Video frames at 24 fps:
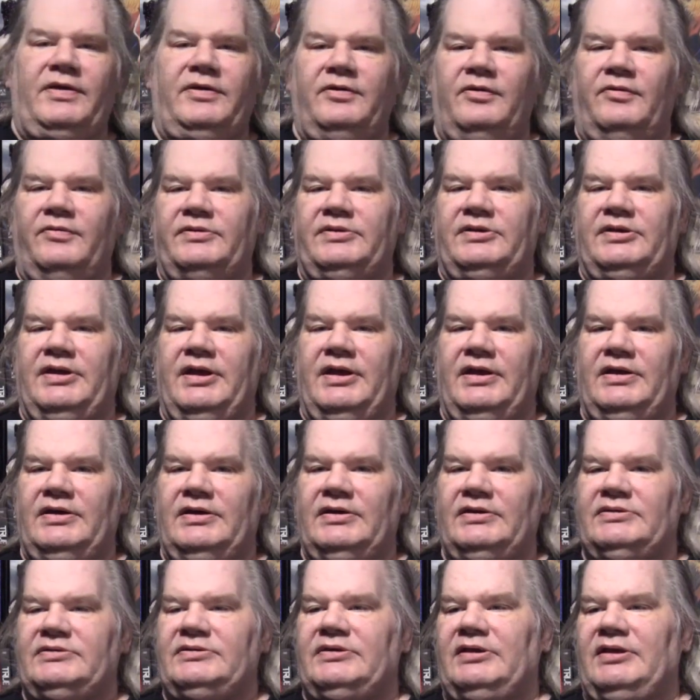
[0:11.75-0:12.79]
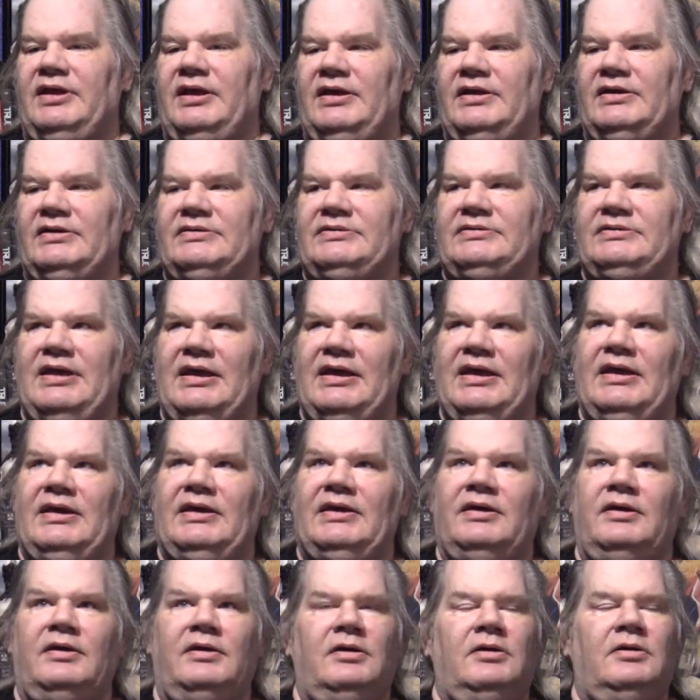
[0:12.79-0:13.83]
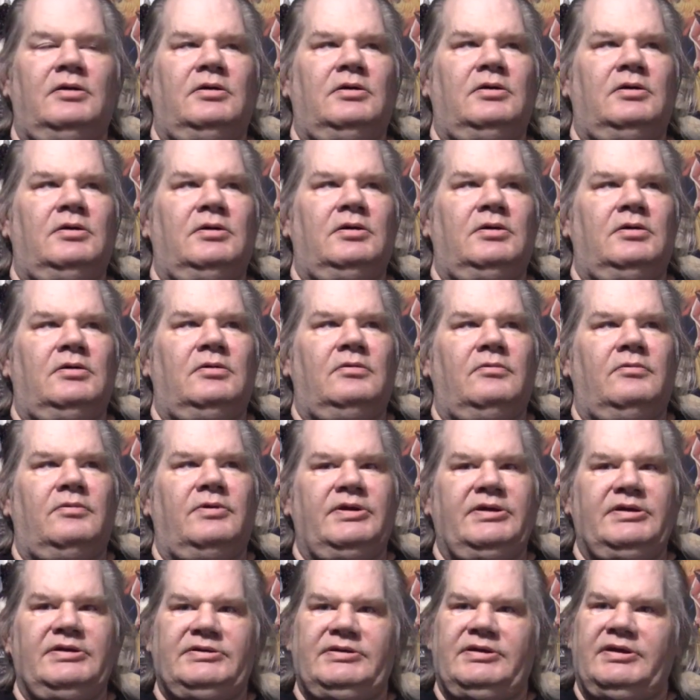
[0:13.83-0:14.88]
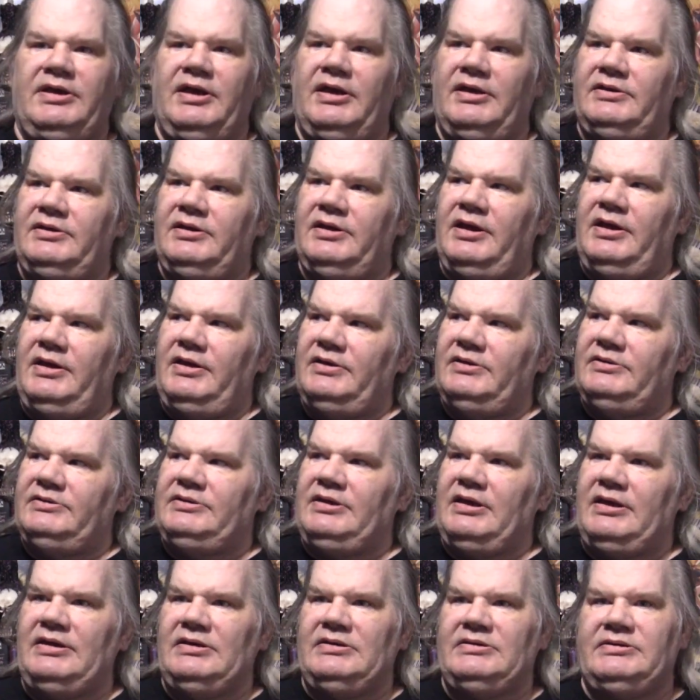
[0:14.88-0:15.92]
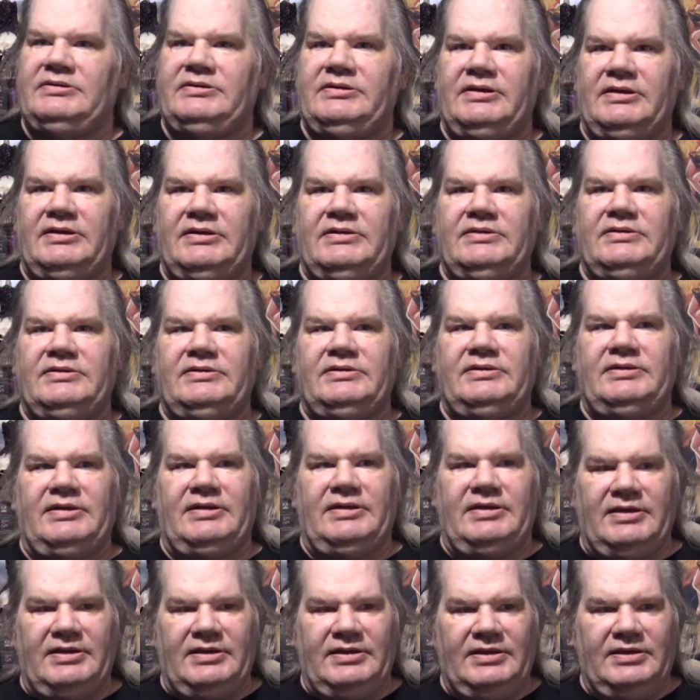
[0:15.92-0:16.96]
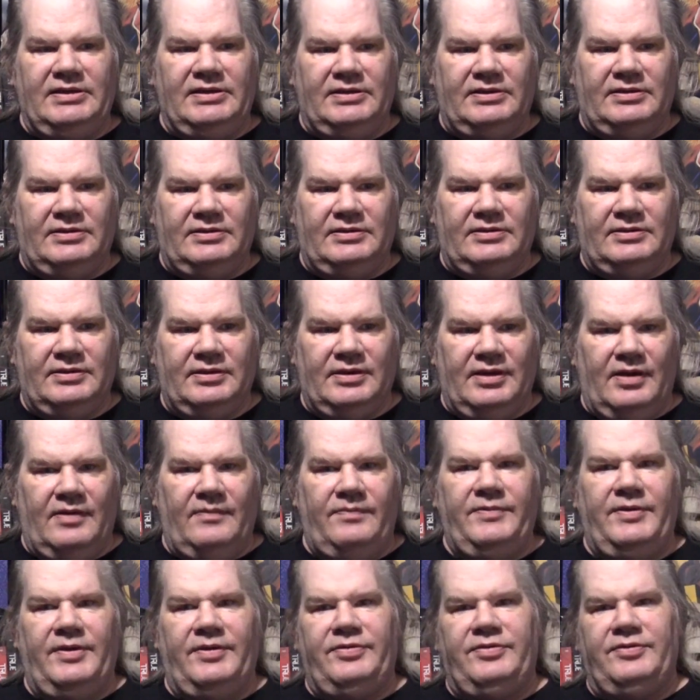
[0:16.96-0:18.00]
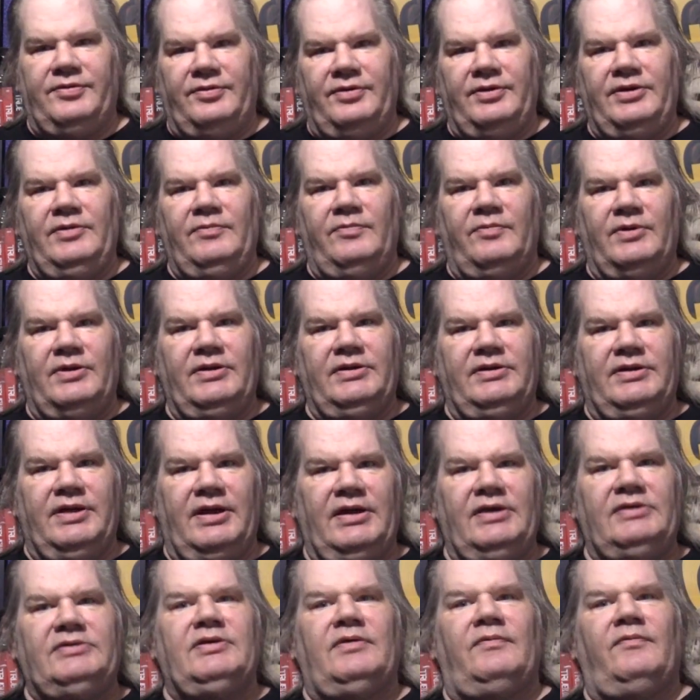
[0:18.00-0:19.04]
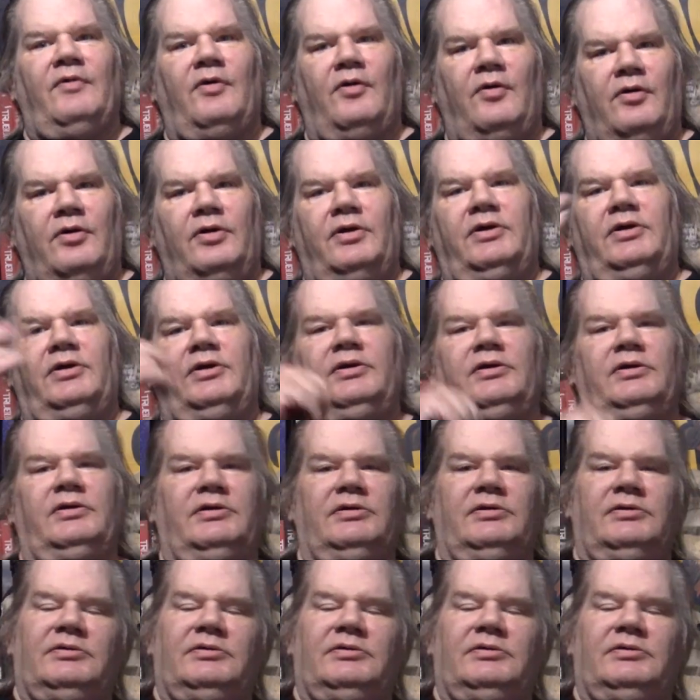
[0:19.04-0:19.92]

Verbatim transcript: You know what today is? Today is day. What is today? Today is day 16 of the 31 Days of Horror.